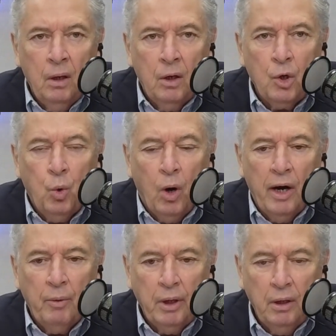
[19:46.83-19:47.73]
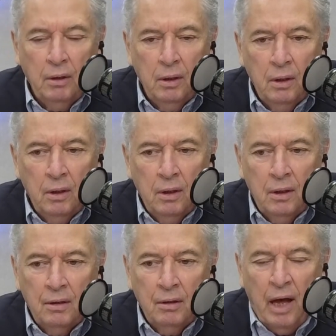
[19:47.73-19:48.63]
acquiring
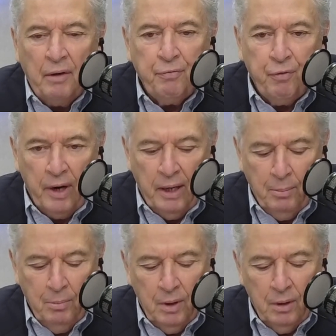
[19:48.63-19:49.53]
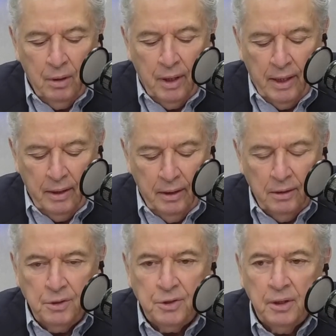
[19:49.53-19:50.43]
that frame that
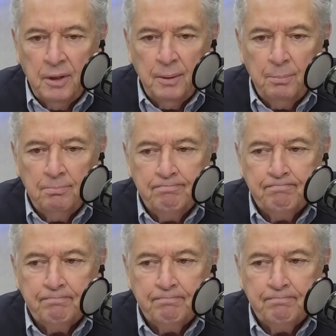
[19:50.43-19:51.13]
is um,